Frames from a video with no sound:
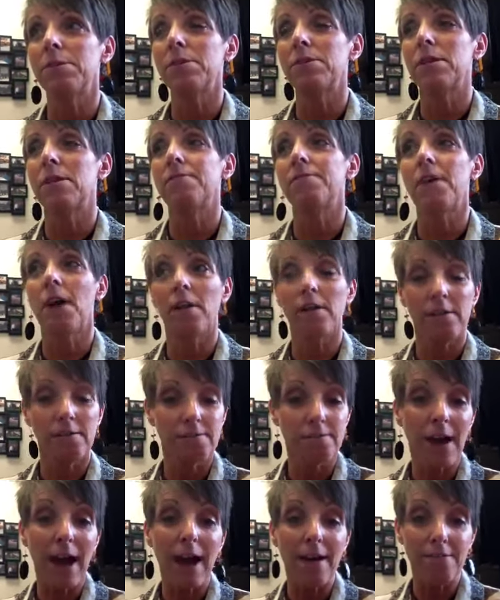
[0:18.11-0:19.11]
into the following
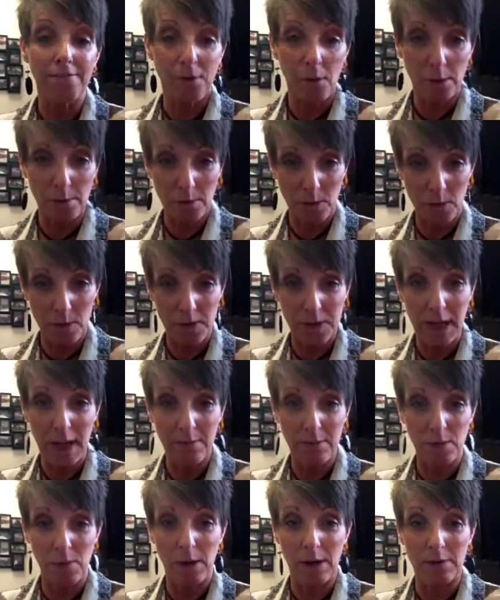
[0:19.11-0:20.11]
5 formal
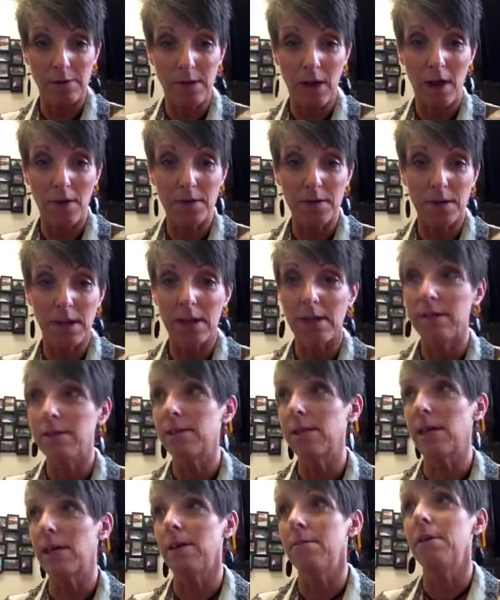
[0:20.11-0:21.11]
steps when it was all said and
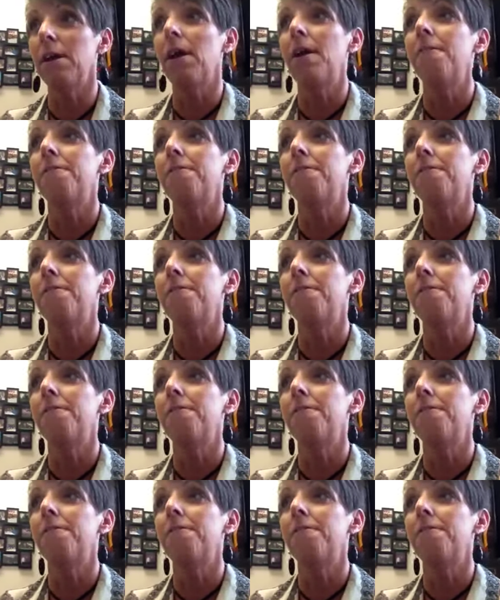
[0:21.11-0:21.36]
done.